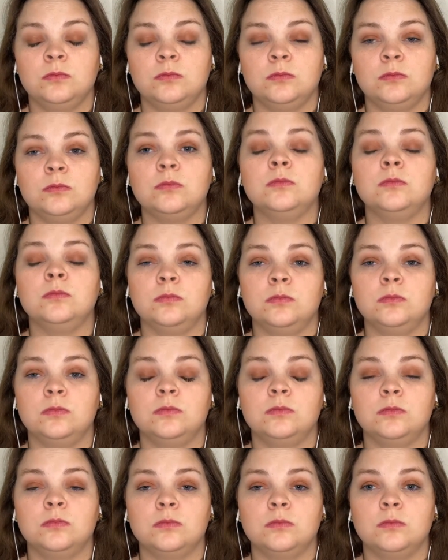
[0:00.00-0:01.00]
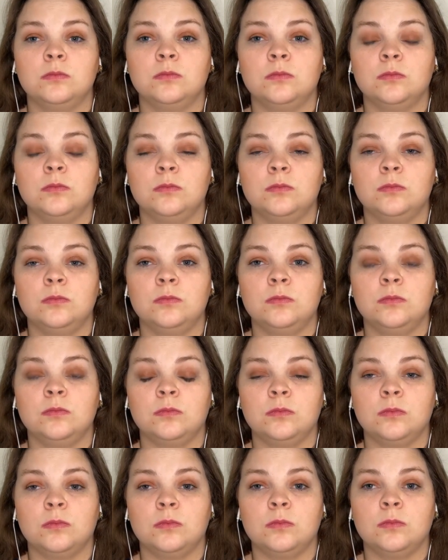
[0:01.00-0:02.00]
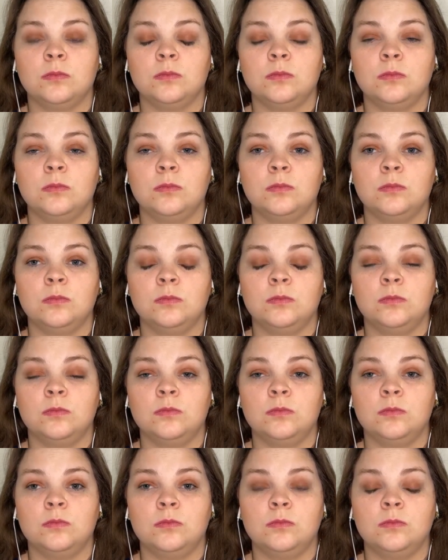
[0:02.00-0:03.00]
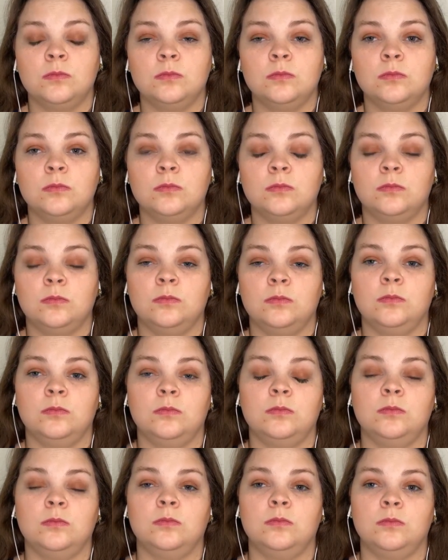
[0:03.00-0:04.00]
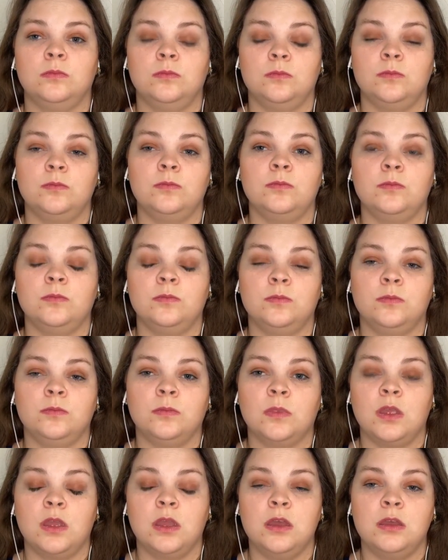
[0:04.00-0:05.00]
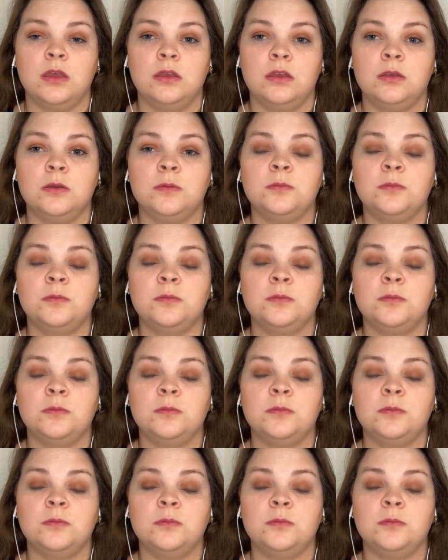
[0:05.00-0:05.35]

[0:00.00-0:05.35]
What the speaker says: No words are spoken by the person on screen.